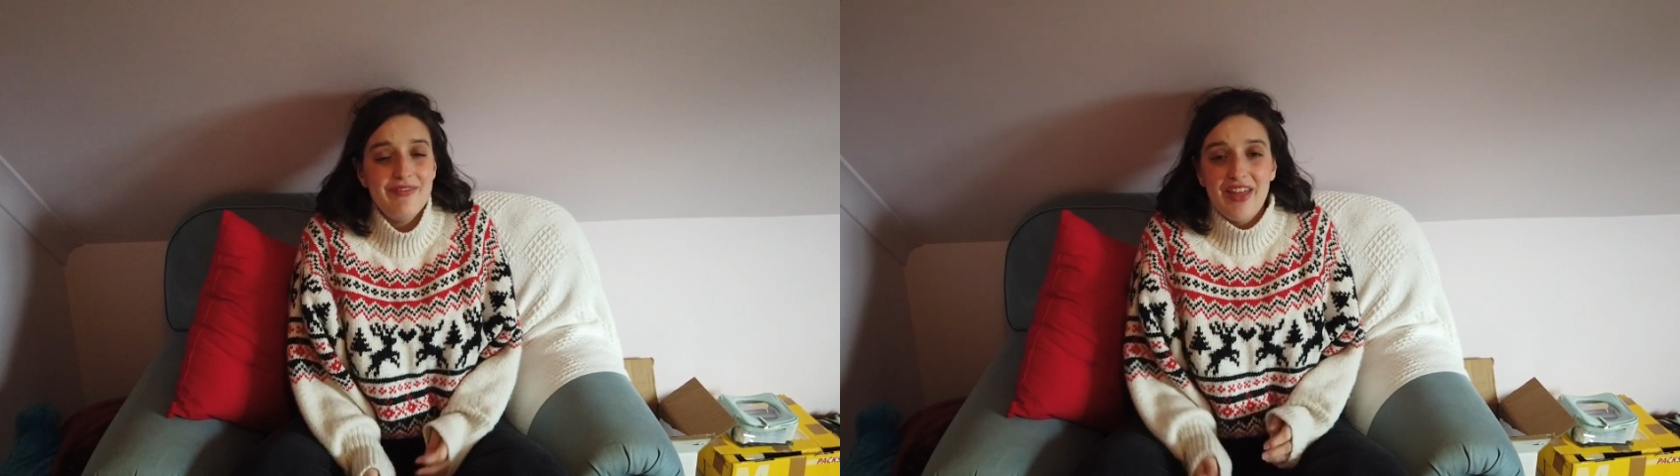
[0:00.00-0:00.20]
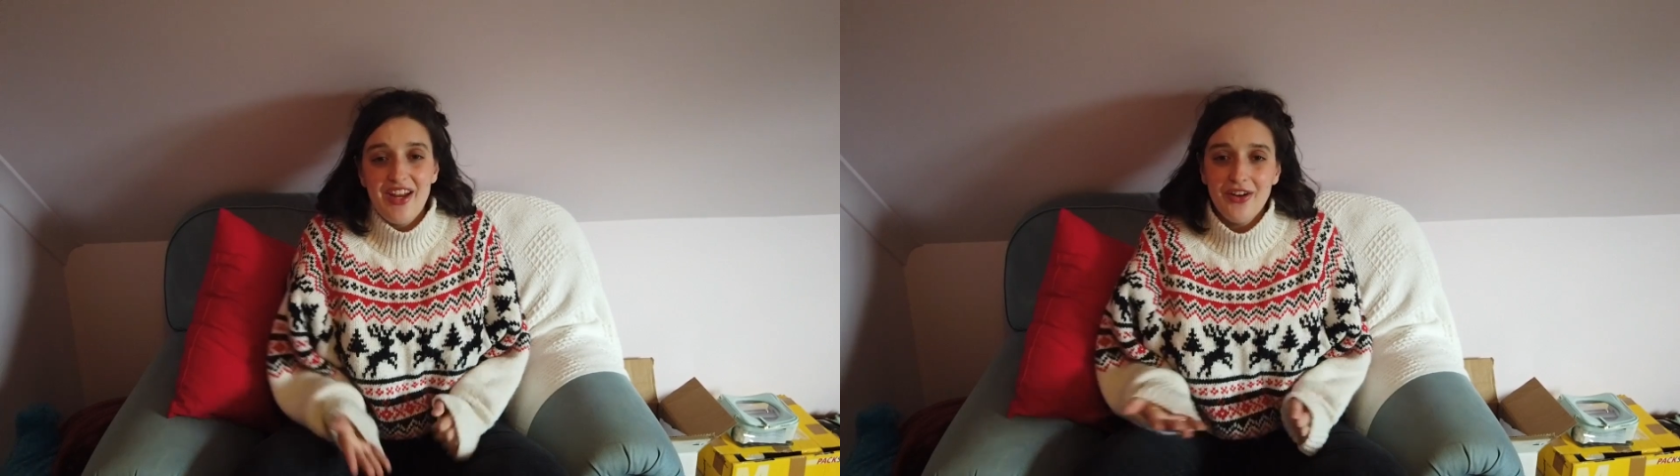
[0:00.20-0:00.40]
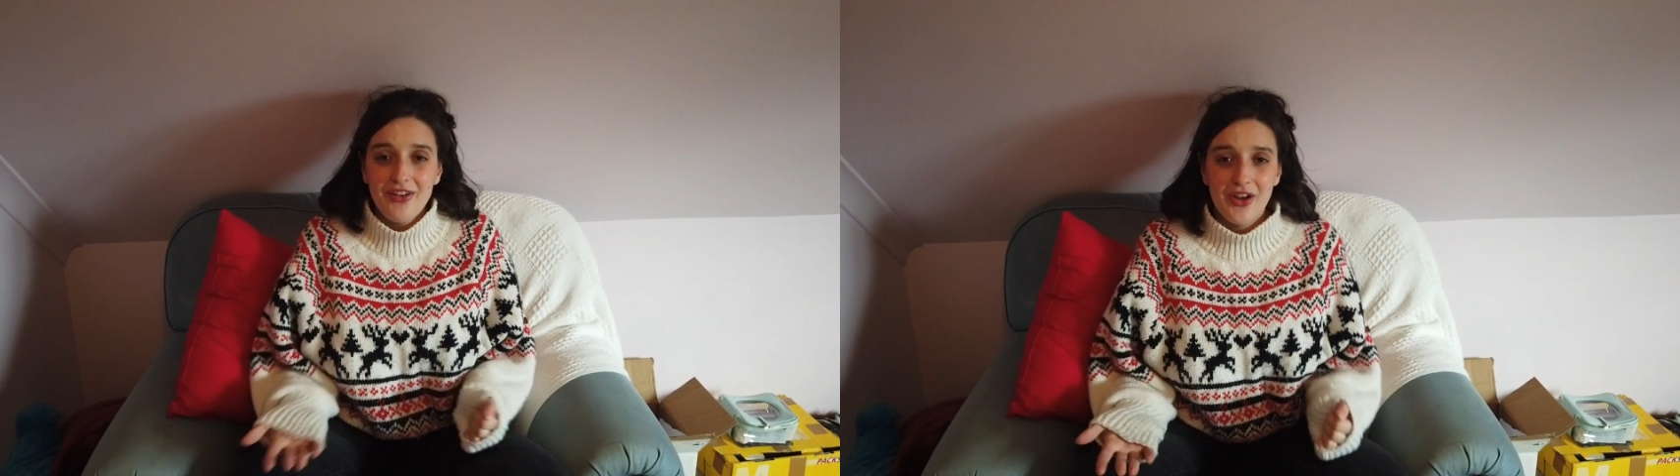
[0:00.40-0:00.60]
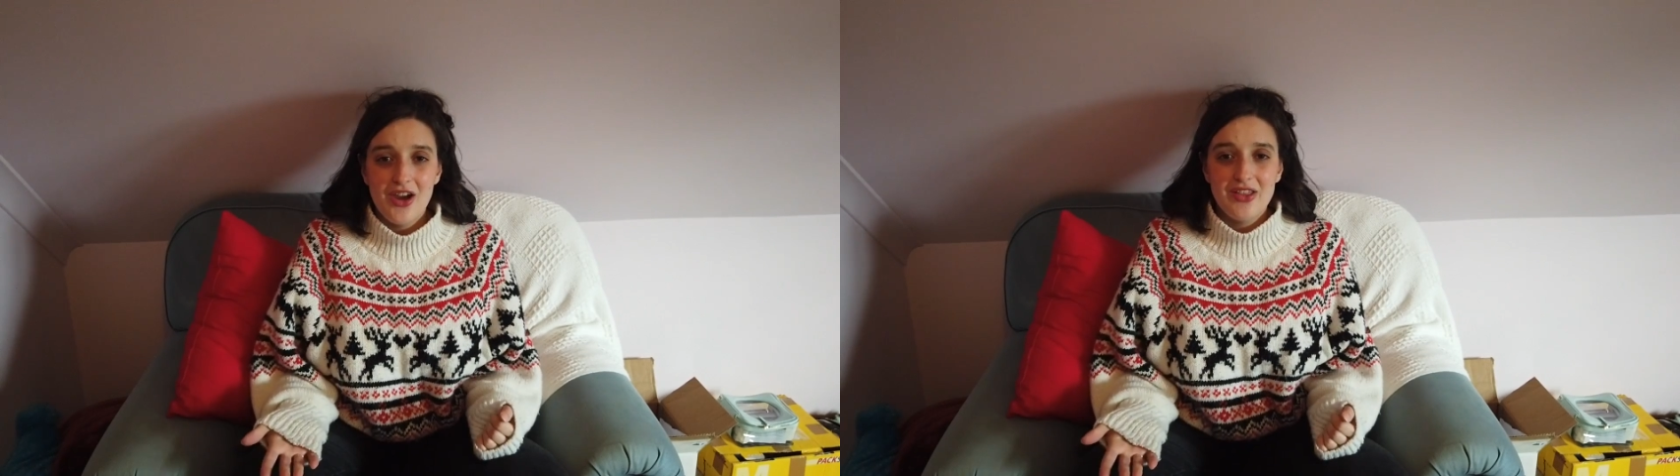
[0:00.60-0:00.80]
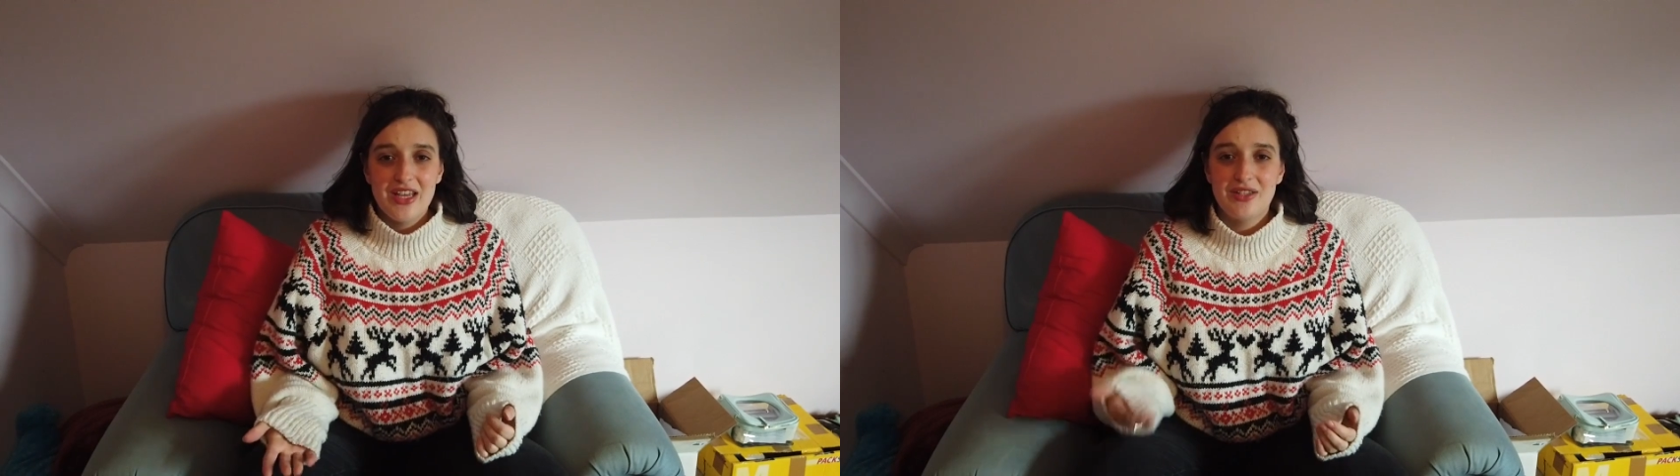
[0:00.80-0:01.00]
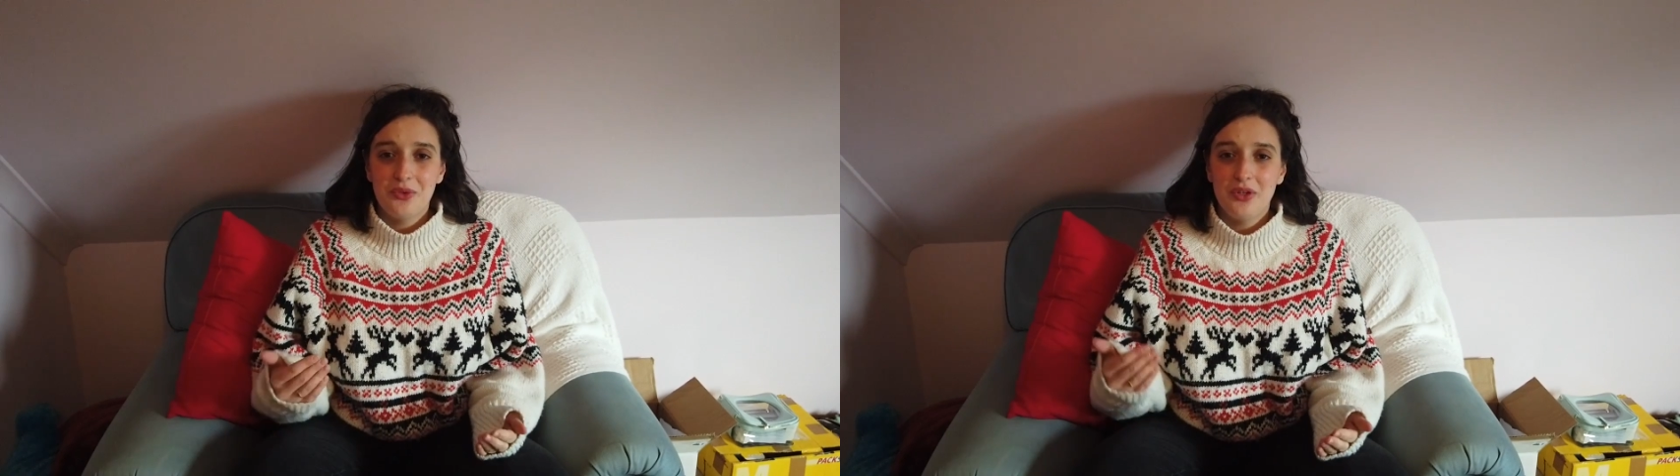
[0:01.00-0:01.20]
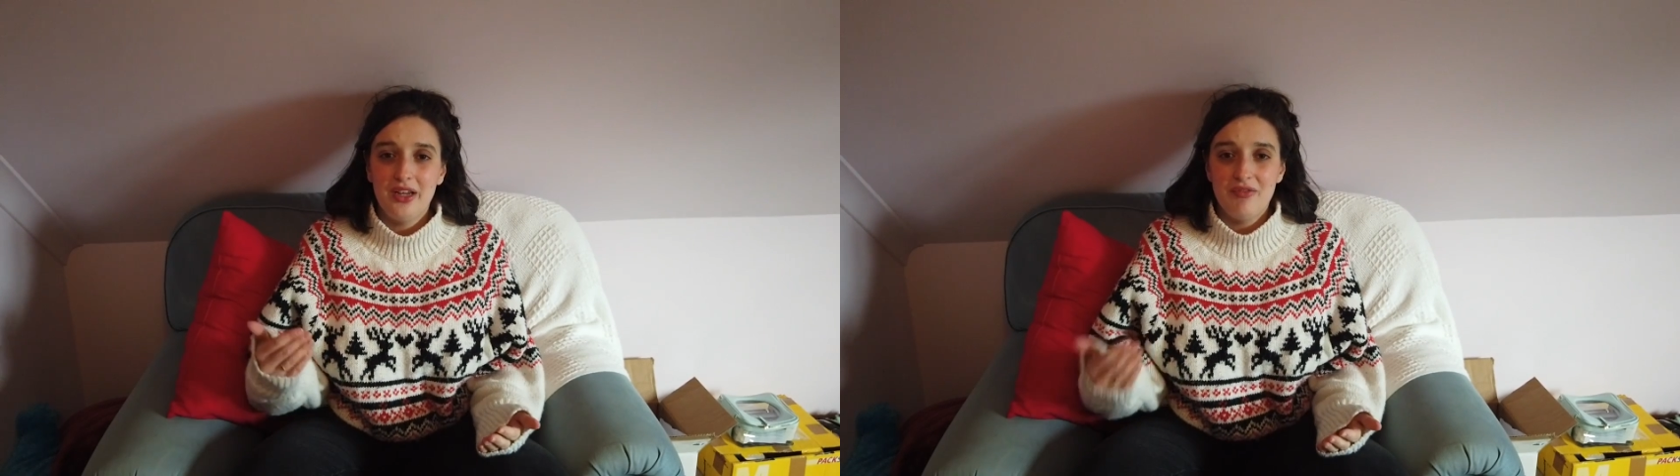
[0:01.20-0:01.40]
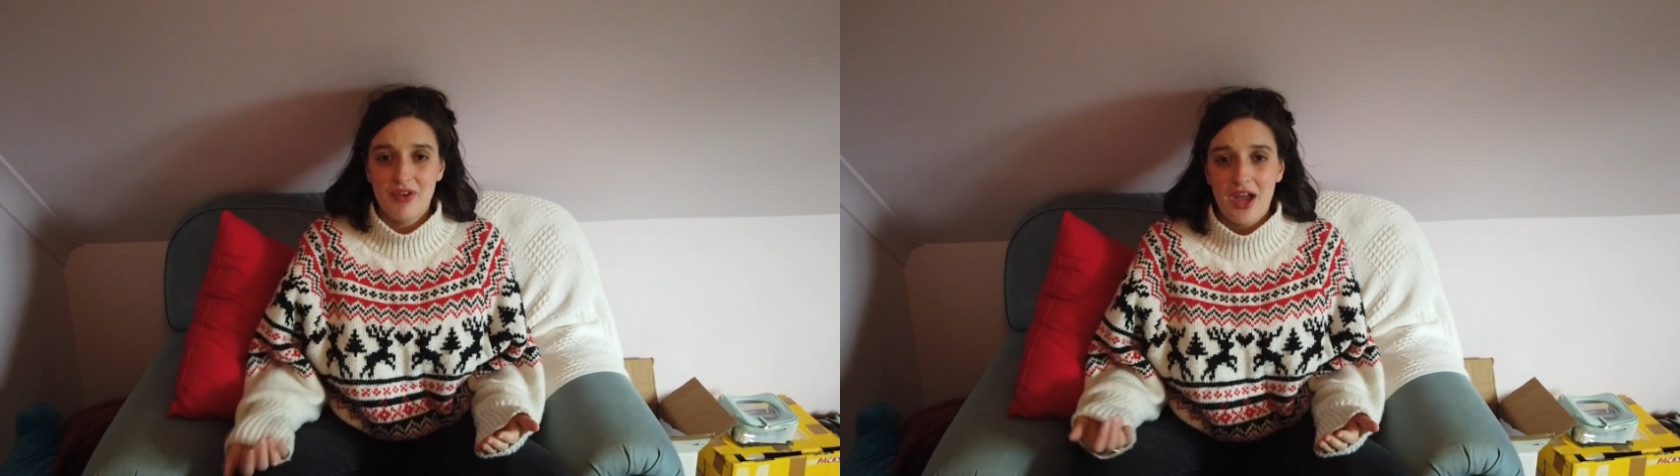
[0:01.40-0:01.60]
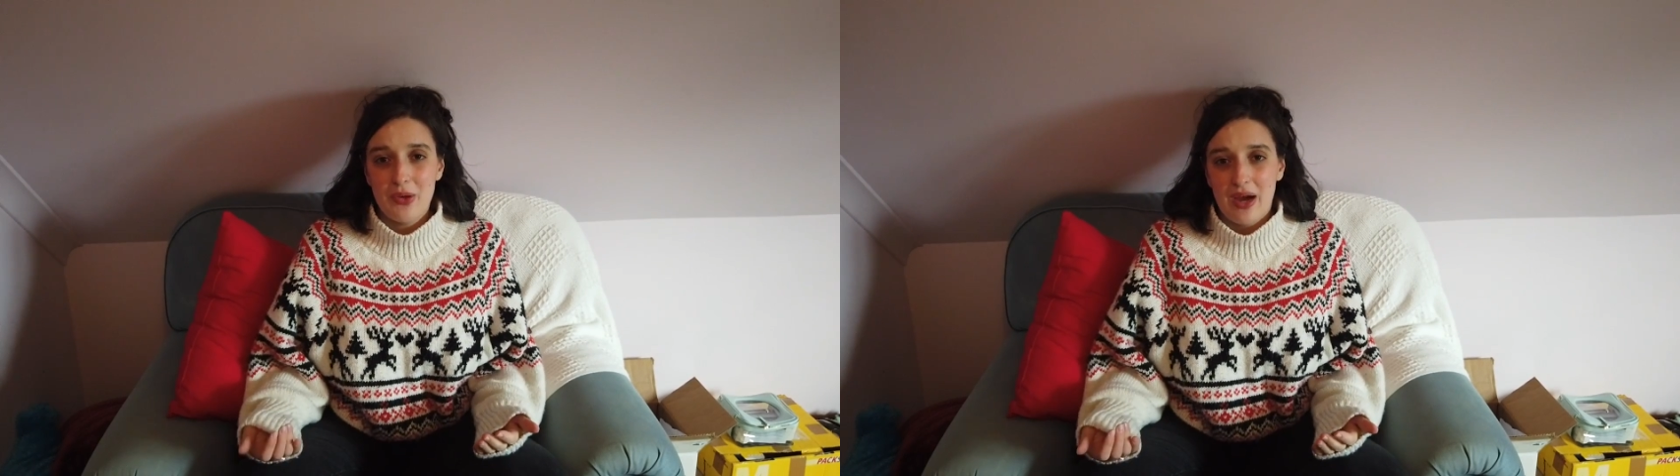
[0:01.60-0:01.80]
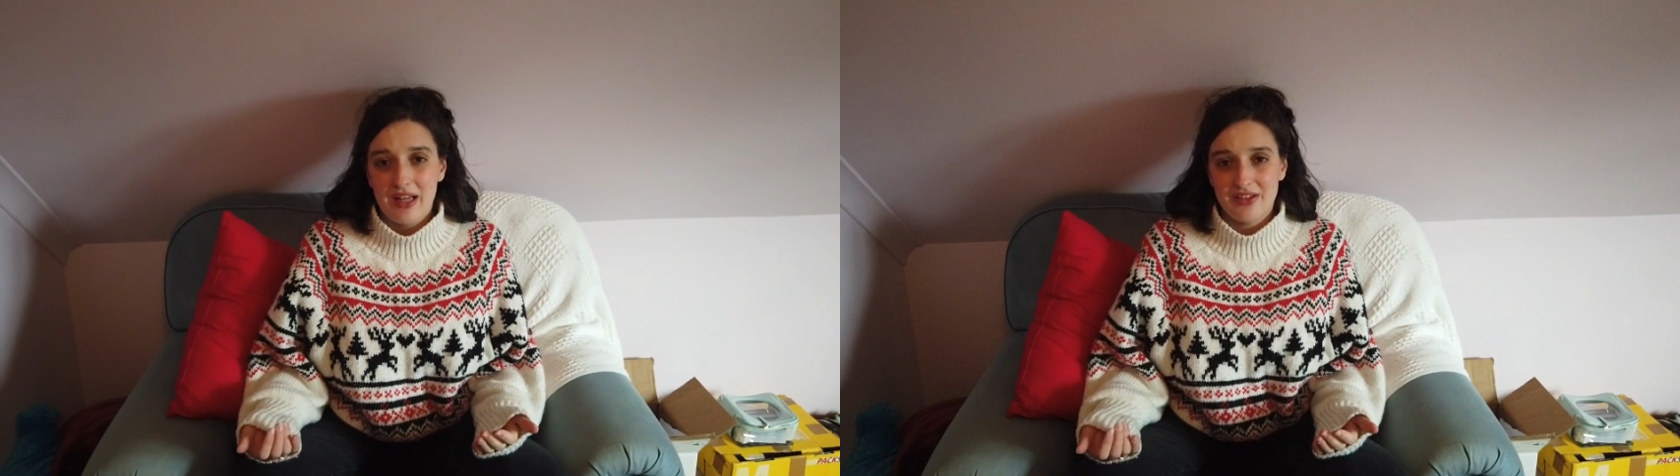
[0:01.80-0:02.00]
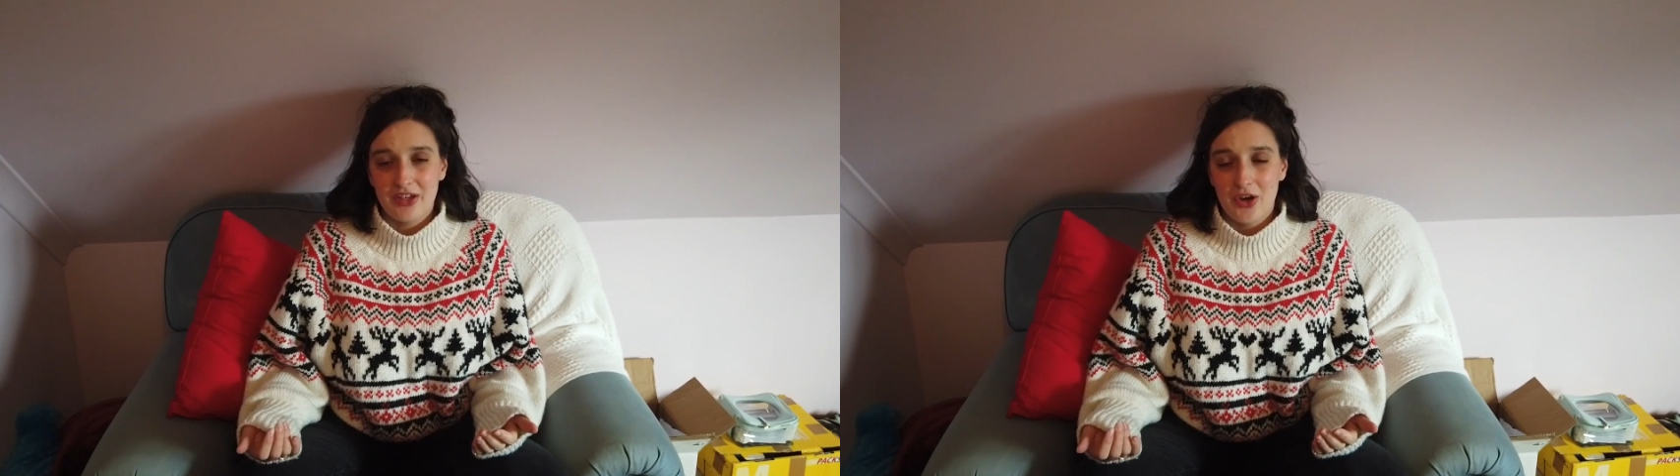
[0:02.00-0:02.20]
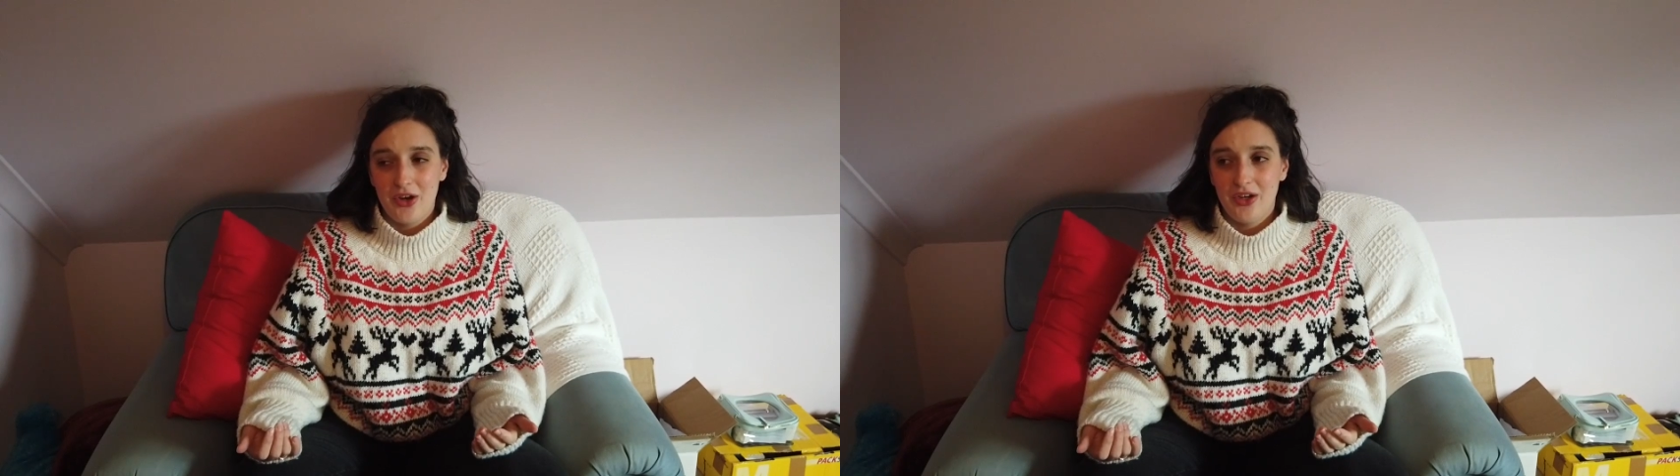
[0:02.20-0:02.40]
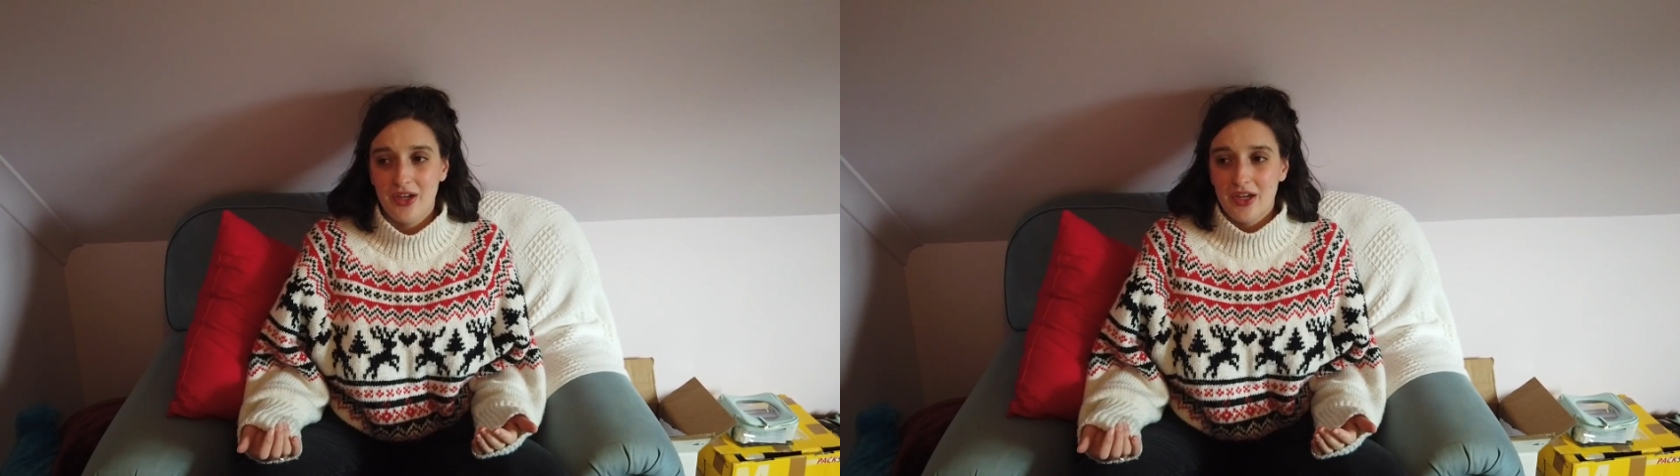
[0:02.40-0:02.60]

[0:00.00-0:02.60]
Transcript: If they don't know, they're still going to invite you out to go